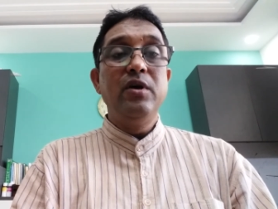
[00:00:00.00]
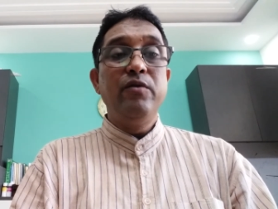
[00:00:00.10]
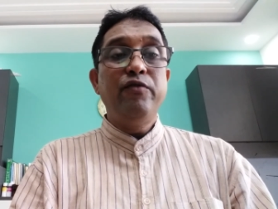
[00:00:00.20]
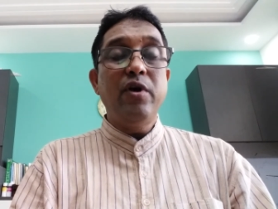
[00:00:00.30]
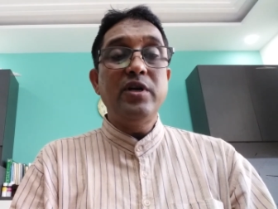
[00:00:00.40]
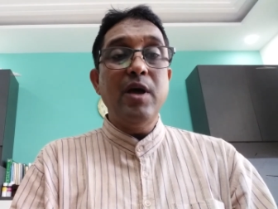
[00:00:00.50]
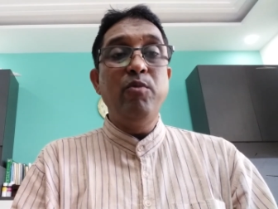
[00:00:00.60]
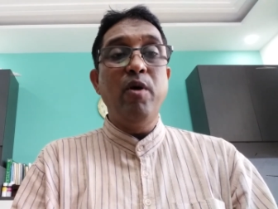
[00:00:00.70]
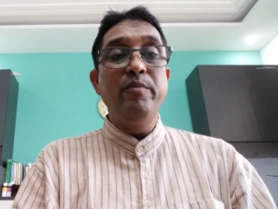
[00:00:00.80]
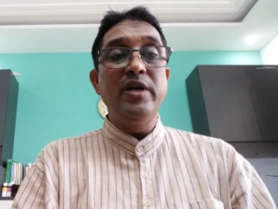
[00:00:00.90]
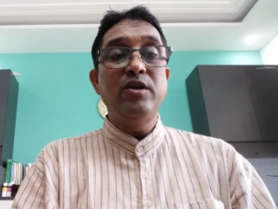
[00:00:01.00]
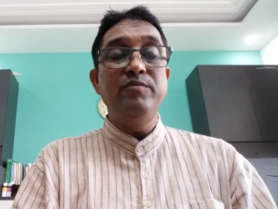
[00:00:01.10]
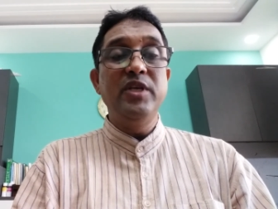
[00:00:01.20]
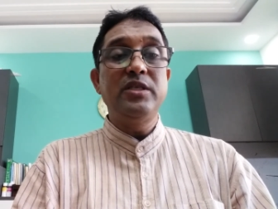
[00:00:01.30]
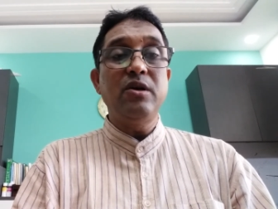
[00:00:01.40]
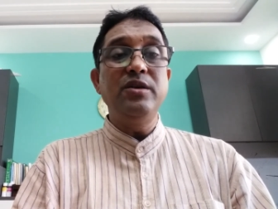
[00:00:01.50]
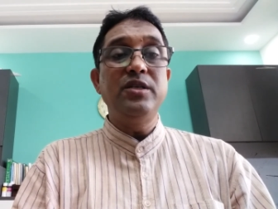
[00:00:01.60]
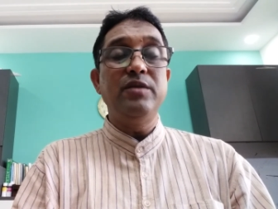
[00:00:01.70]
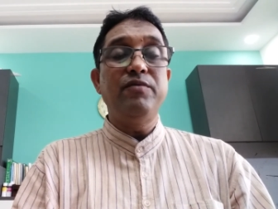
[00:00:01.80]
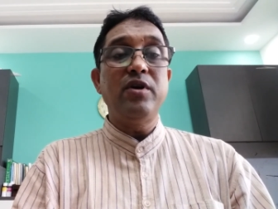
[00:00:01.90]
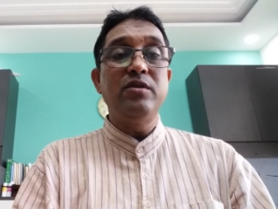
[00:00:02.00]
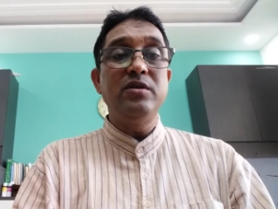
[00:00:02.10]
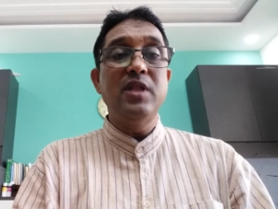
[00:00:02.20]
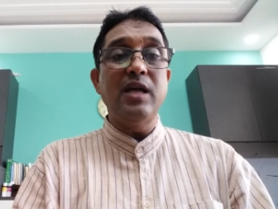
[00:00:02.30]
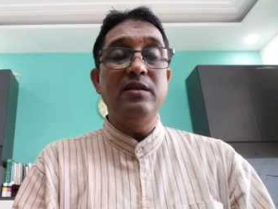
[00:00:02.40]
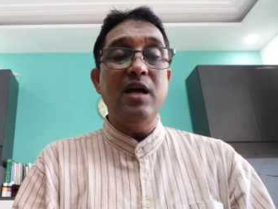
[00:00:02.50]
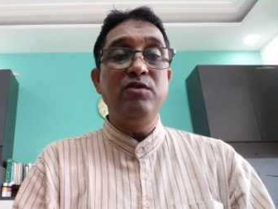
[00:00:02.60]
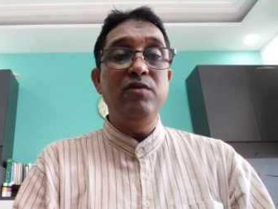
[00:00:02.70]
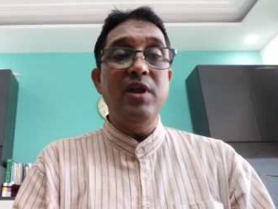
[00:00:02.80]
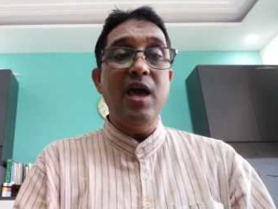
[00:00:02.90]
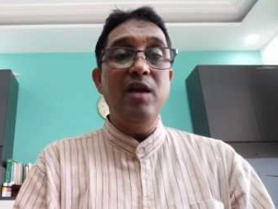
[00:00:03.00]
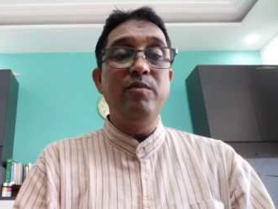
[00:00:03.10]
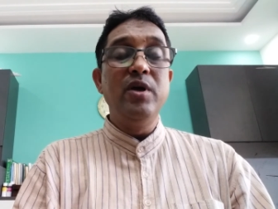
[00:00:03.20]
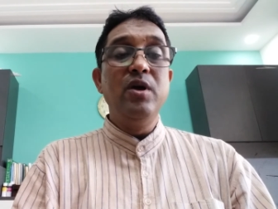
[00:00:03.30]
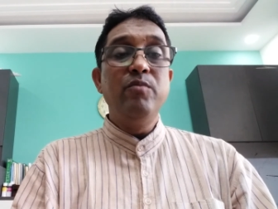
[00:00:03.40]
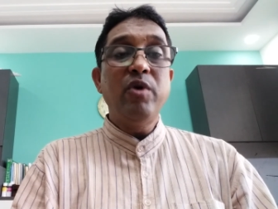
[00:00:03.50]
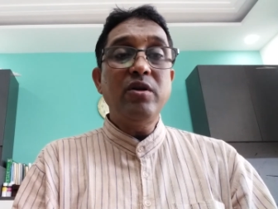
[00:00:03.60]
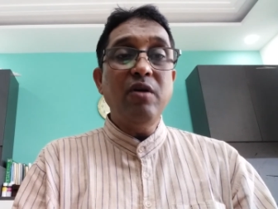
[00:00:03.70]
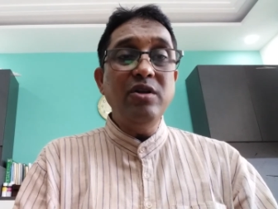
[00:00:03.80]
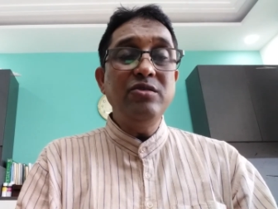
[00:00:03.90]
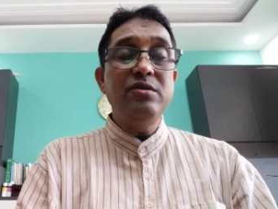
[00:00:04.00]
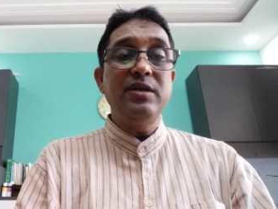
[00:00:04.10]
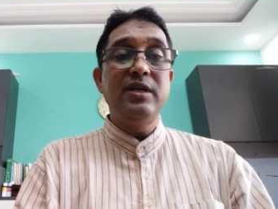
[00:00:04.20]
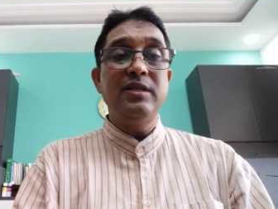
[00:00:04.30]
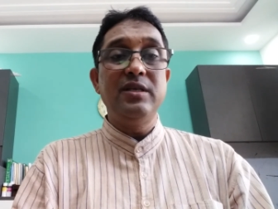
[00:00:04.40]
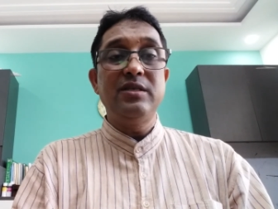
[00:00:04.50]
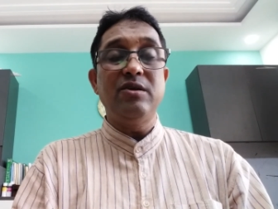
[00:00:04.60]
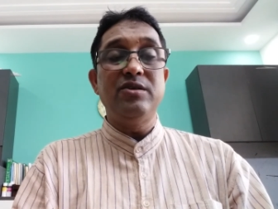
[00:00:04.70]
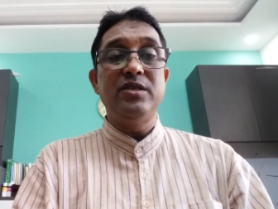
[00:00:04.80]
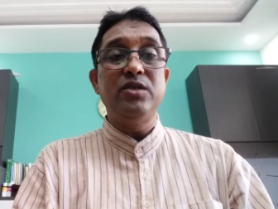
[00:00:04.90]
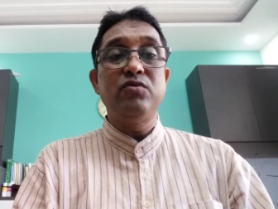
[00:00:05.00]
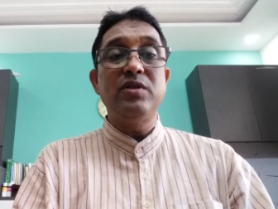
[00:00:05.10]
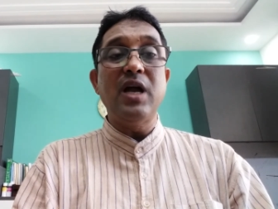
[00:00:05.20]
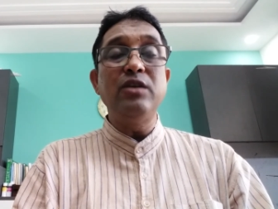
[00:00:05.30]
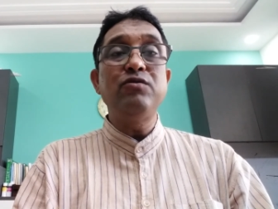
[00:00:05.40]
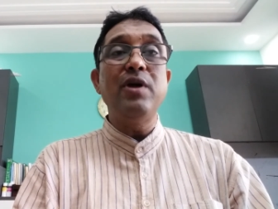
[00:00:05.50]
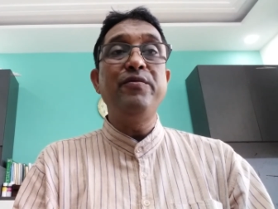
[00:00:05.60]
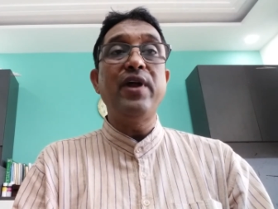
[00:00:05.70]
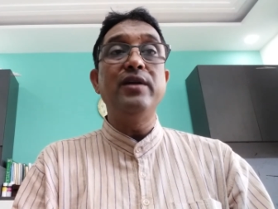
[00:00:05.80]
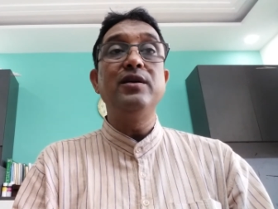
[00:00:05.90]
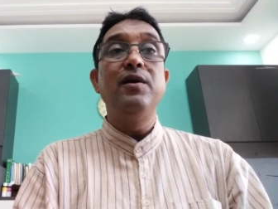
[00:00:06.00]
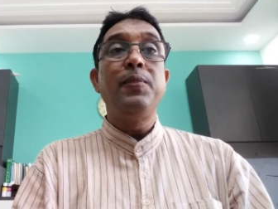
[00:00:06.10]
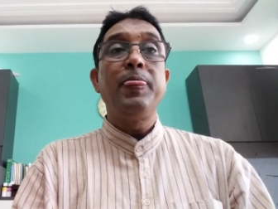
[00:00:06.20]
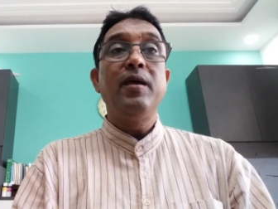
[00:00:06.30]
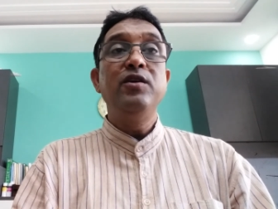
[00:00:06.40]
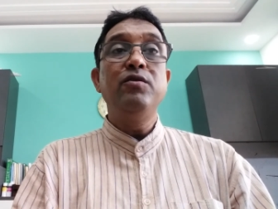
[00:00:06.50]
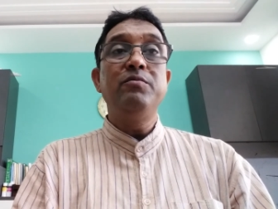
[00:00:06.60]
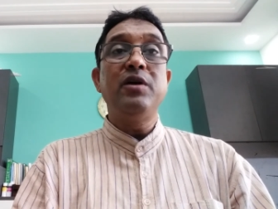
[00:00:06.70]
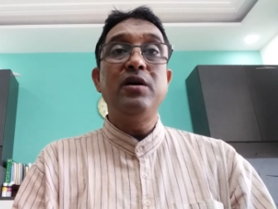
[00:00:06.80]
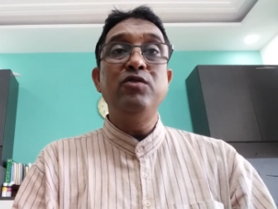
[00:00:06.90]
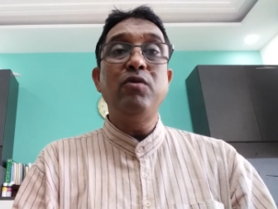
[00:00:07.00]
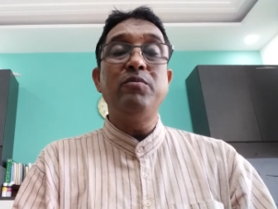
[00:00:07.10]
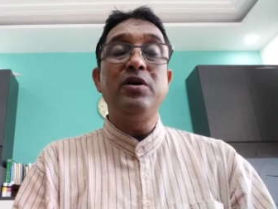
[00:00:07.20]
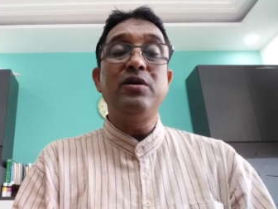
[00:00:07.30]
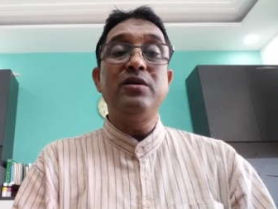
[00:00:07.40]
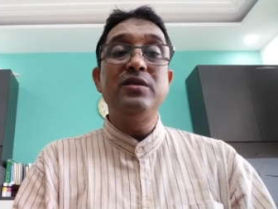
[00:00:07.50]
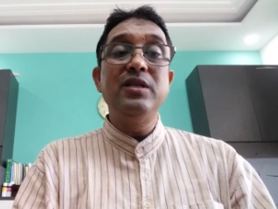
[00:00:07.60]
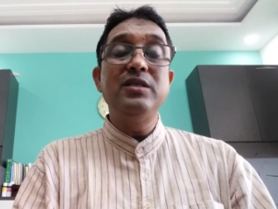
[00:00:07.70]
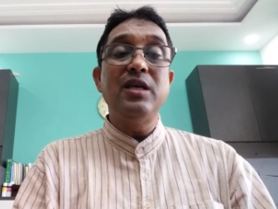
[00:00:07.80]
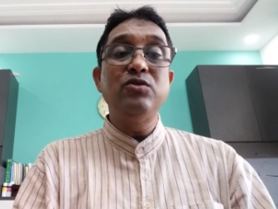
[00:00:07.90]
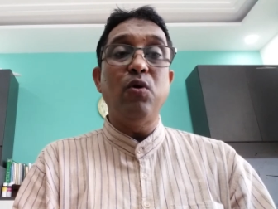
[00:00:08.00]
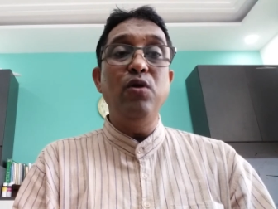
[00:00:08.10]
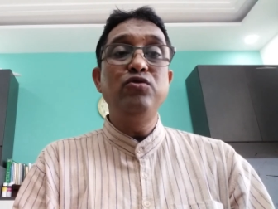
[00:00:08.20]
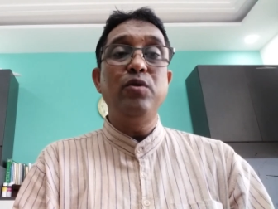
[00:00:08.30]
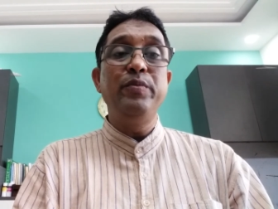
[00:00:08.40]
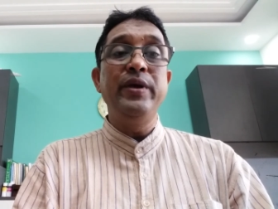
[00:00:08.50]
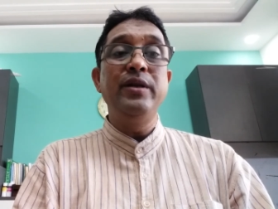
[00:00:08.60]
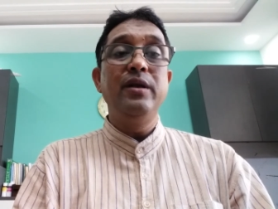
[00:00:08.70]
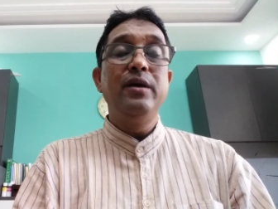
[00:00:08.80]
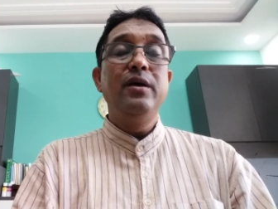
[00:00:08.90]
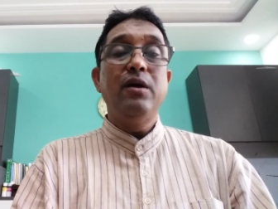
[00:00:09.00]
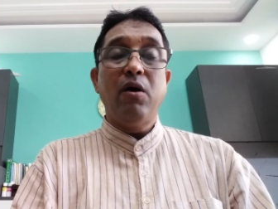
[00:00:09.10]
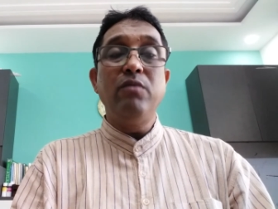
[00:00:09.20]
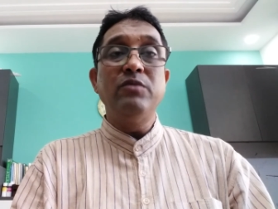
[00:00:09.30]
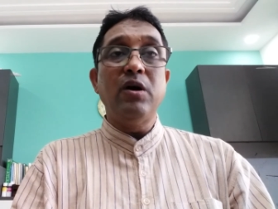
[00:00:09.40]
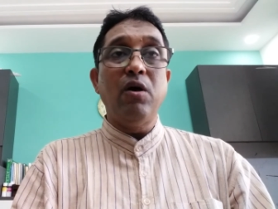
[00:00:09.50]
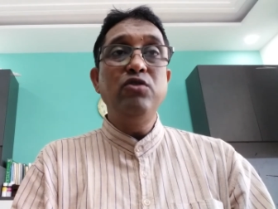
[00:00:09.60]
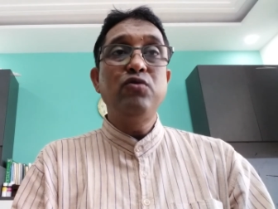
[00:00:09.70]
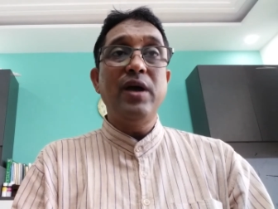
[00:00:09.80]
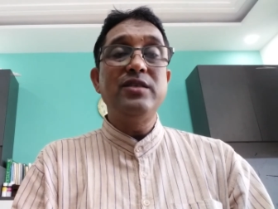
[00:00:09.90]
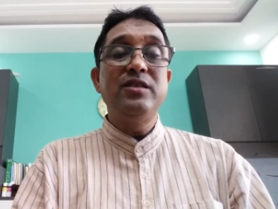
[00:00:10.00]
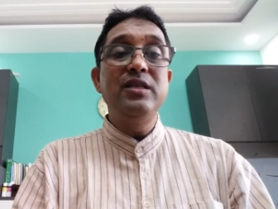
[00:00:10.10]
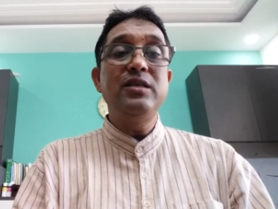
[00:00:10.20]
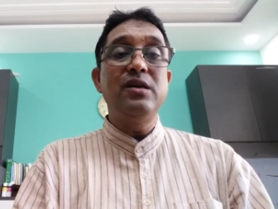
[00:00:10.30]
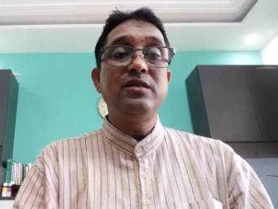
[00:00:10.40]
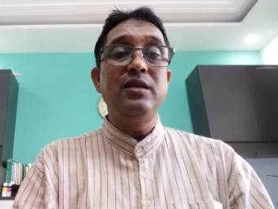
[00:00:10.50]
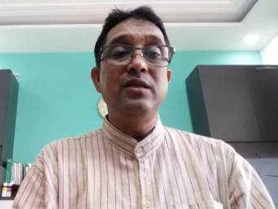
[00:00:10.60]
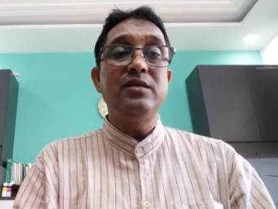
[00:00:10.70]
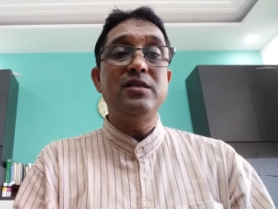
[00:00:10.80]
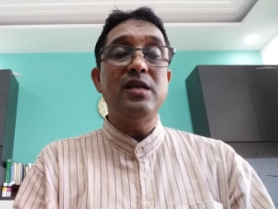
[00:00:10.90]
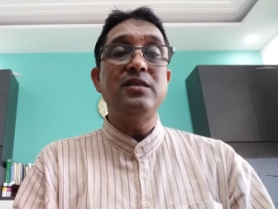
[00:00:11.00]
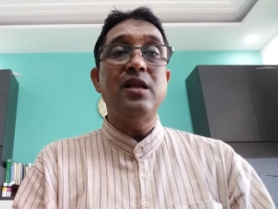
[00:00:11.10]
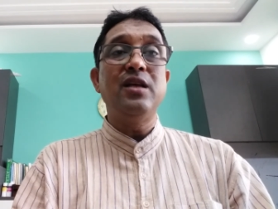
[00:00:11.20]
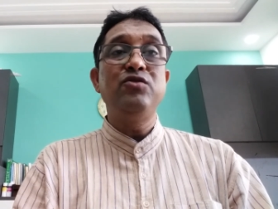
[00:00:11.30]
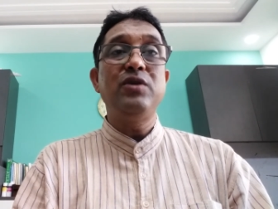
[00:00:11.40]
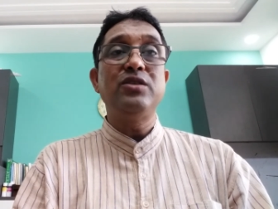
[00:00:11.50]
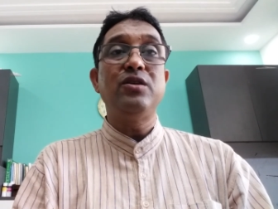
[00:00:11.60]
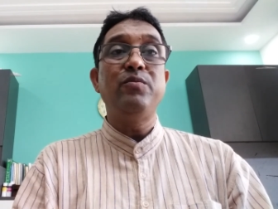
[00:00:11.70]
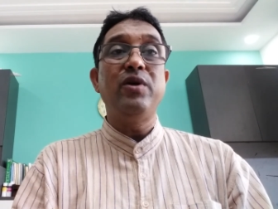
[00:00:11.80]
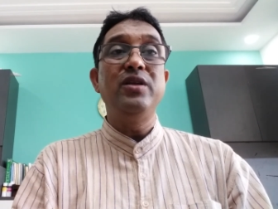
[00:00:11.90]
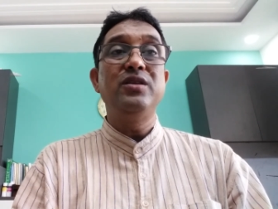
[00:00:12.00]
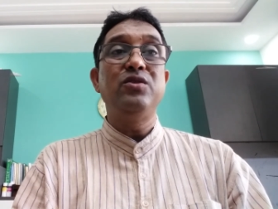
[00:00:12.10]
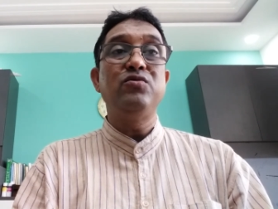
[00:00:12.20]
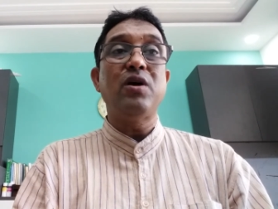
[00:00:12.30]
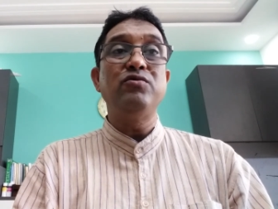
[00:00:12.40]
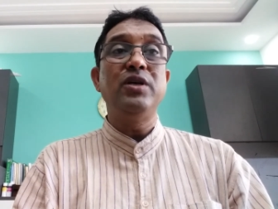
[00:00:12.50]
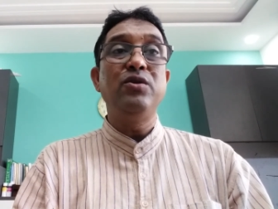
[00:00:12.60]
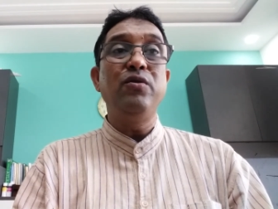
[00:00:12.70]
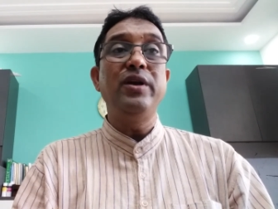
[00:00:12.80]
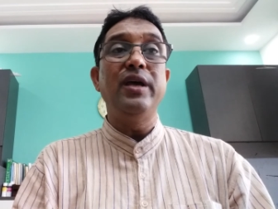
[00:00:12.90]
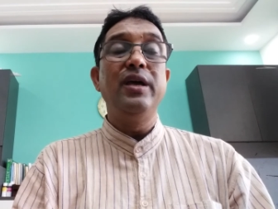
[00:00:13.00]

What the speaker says: for development of this country, further that will help for constructing this country. So that's why friend, this has also been also has discussed in this National Education Policy 2020.